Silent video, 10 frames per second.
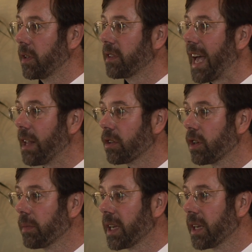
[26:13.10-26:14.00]
This
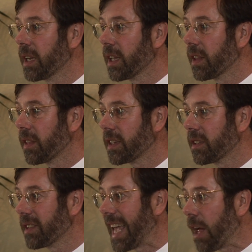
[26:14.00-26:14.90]
alchemy that
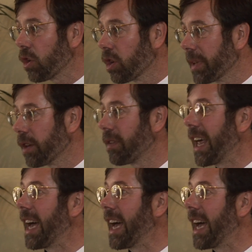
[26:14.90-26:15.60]
is the alchemy of